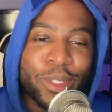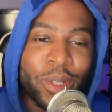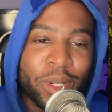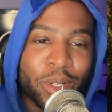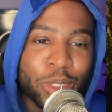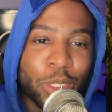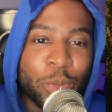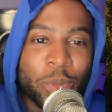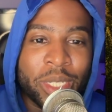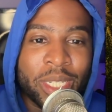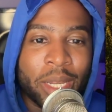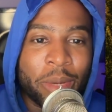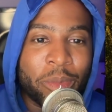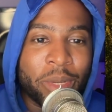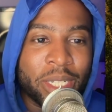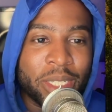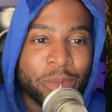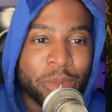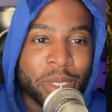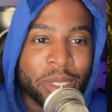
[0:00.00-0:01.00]
I don't spend that
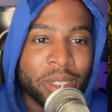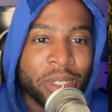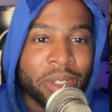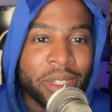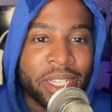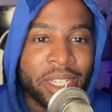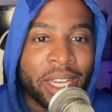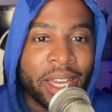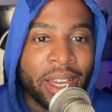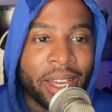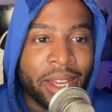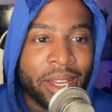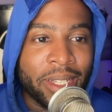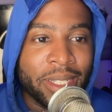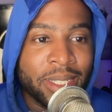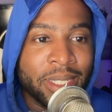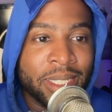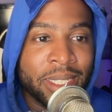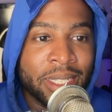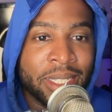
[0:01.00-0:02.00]
much money on
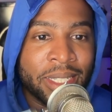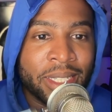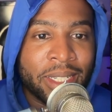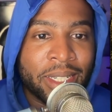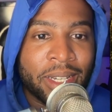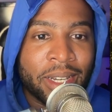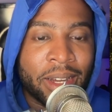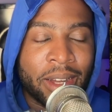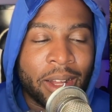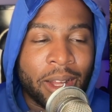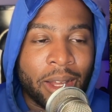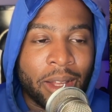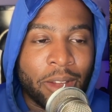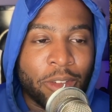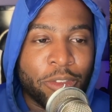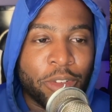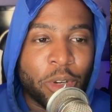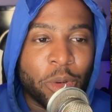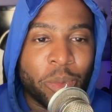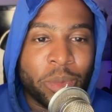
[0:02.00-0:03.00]
gas.
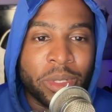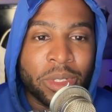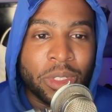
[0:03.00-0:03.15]
Phone bill is